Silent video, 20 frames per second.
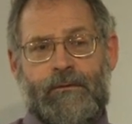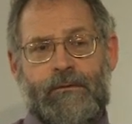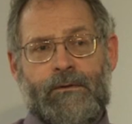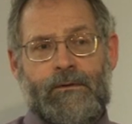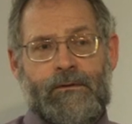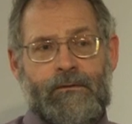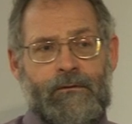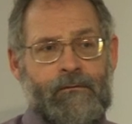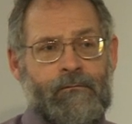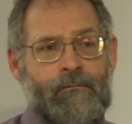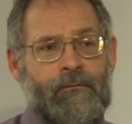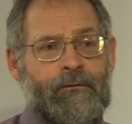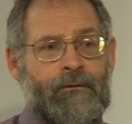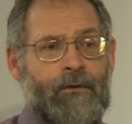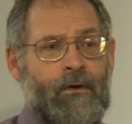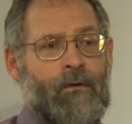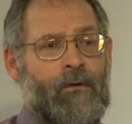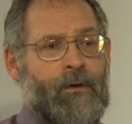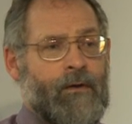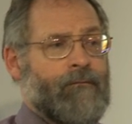Right? You will
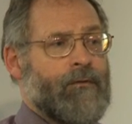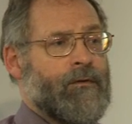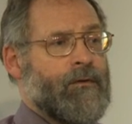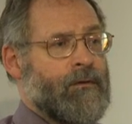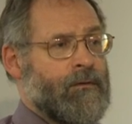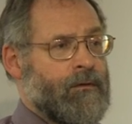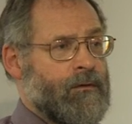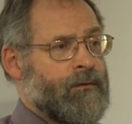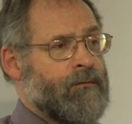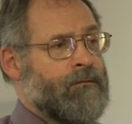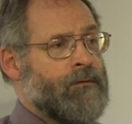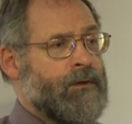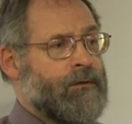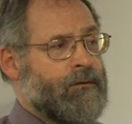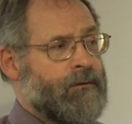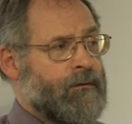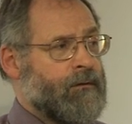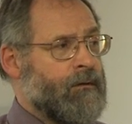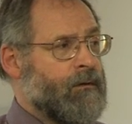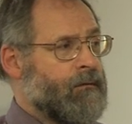know everything that you
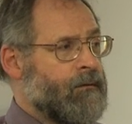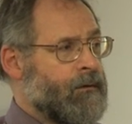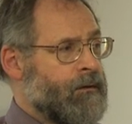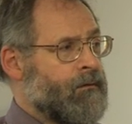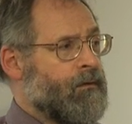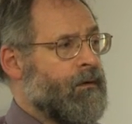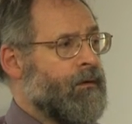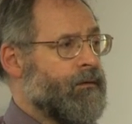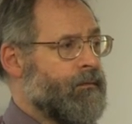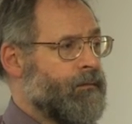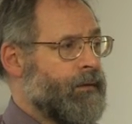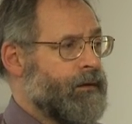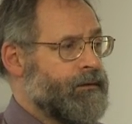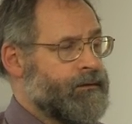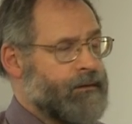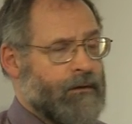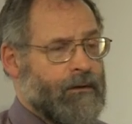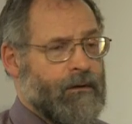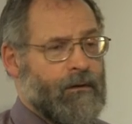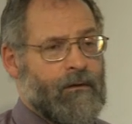need to know in all the
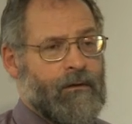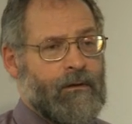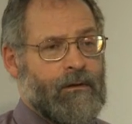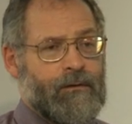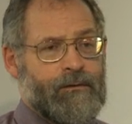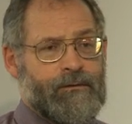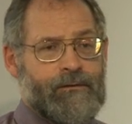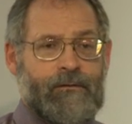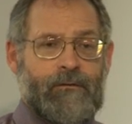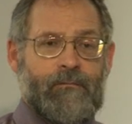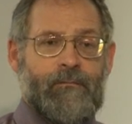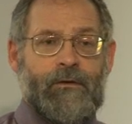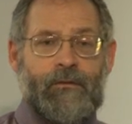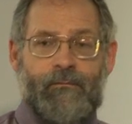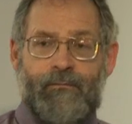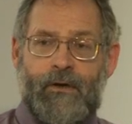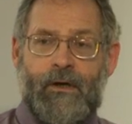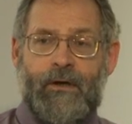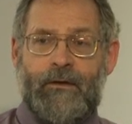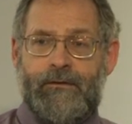basic areas to be a
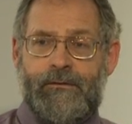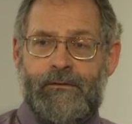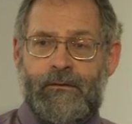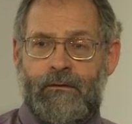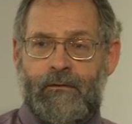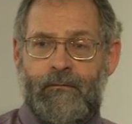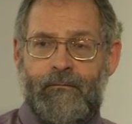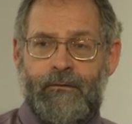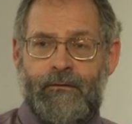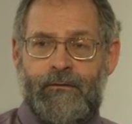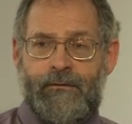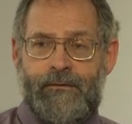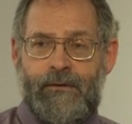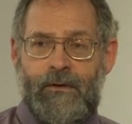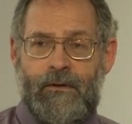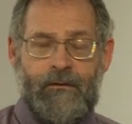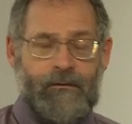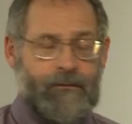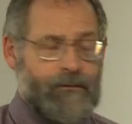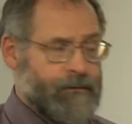practicing computer
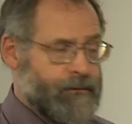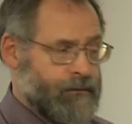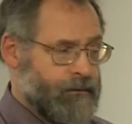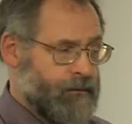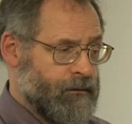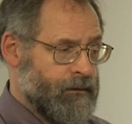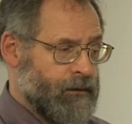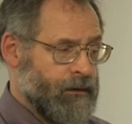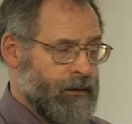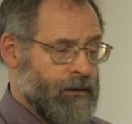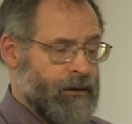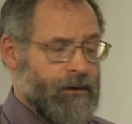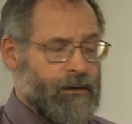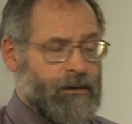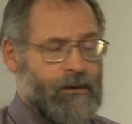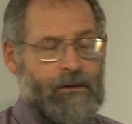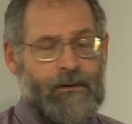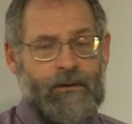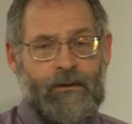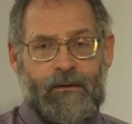scientist.
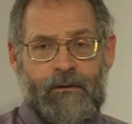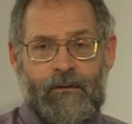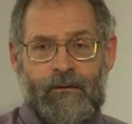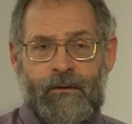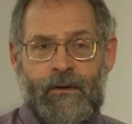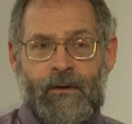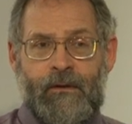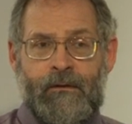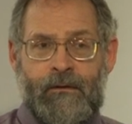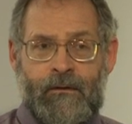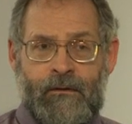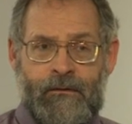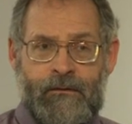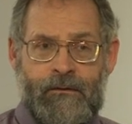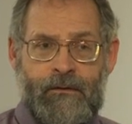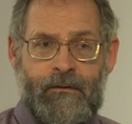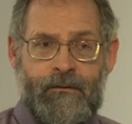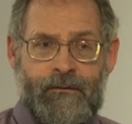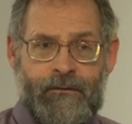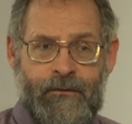Then in
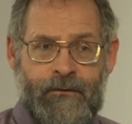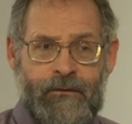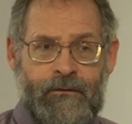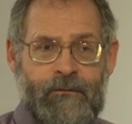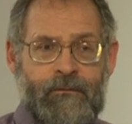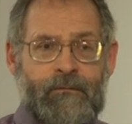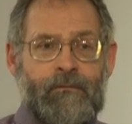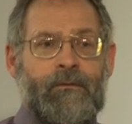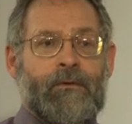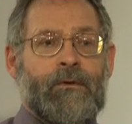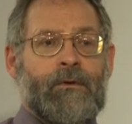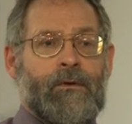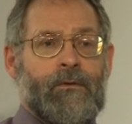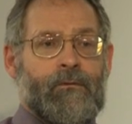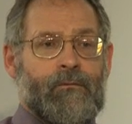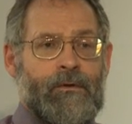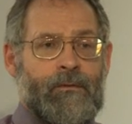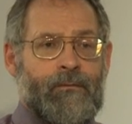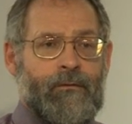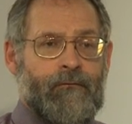year 2,
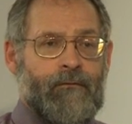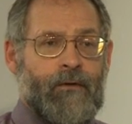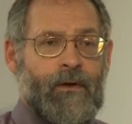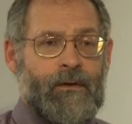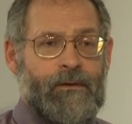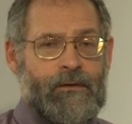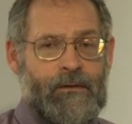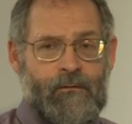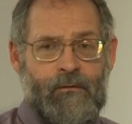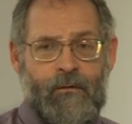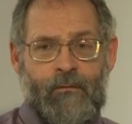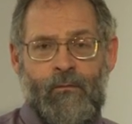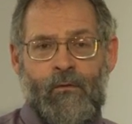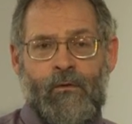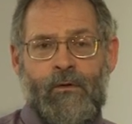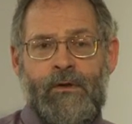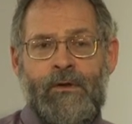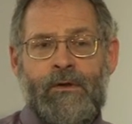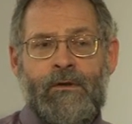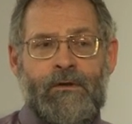we provide you with
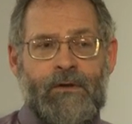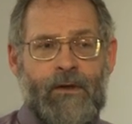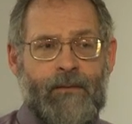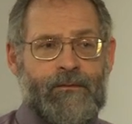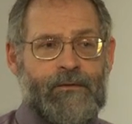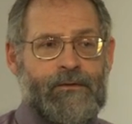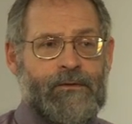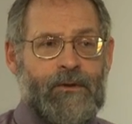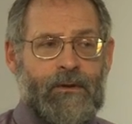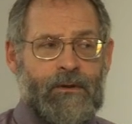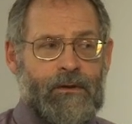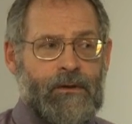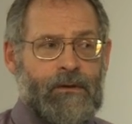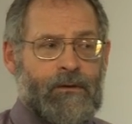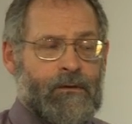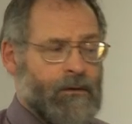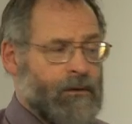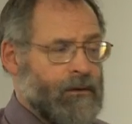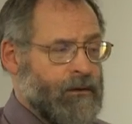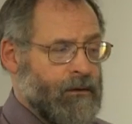more in-depth study
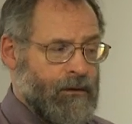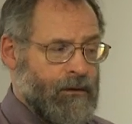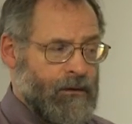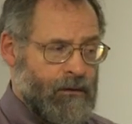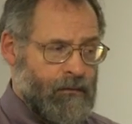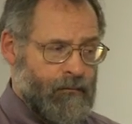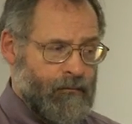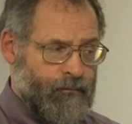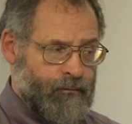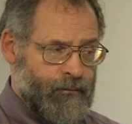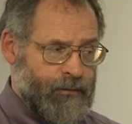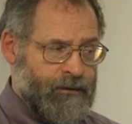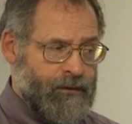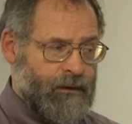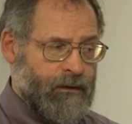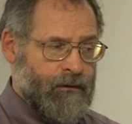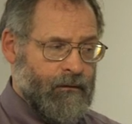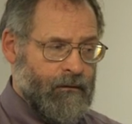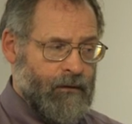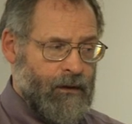in
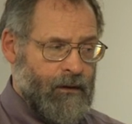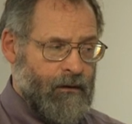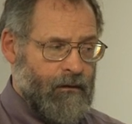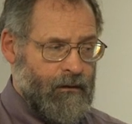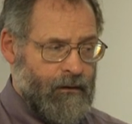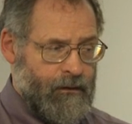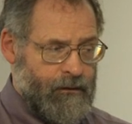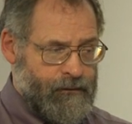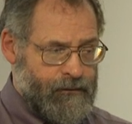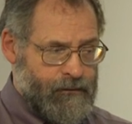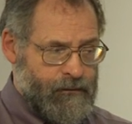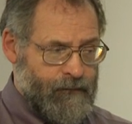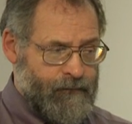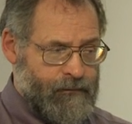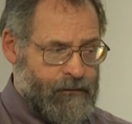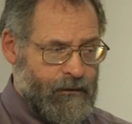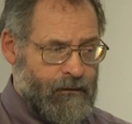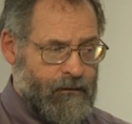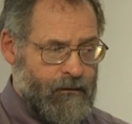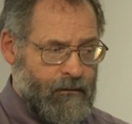particular areas of
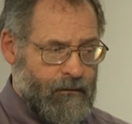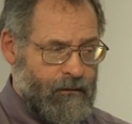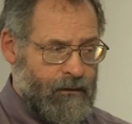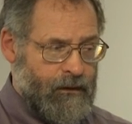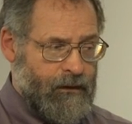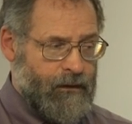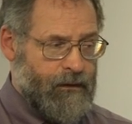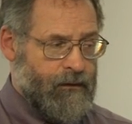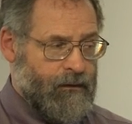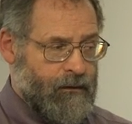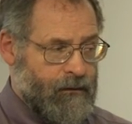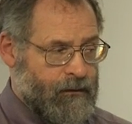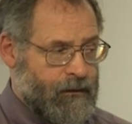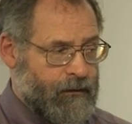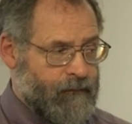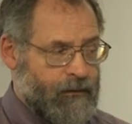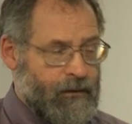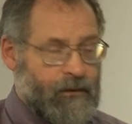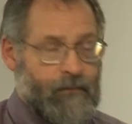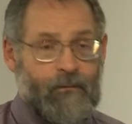security,
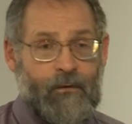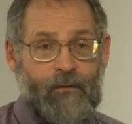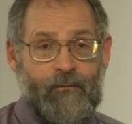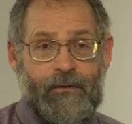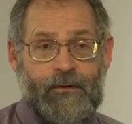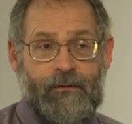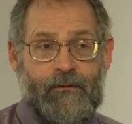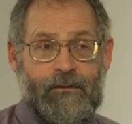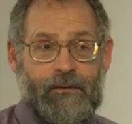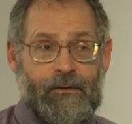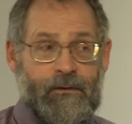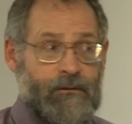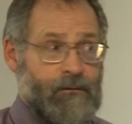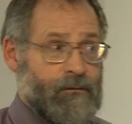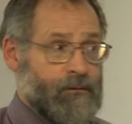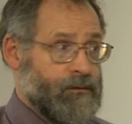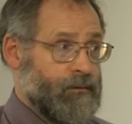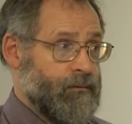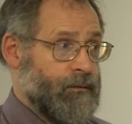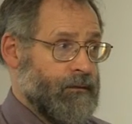connectivity, mobility, and
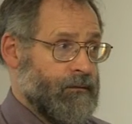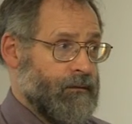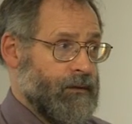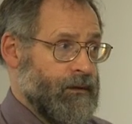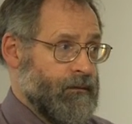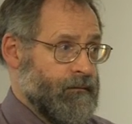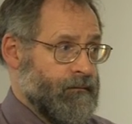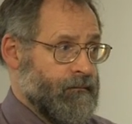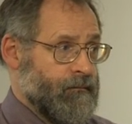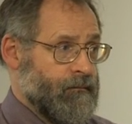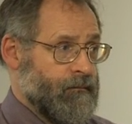usability.